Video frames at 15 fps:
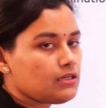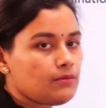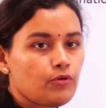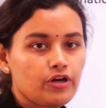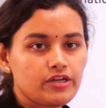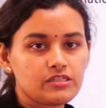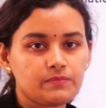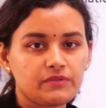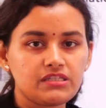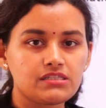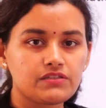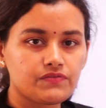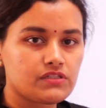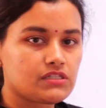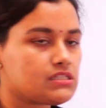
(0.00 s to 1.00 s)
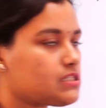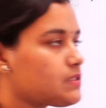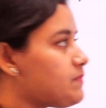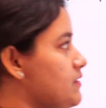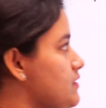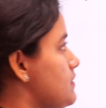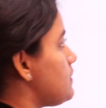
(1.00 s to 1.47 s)
are boys means if
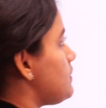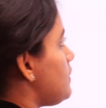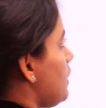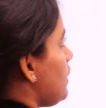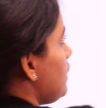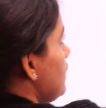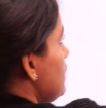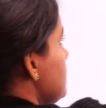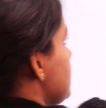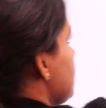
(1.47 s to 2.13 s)
60% are girls,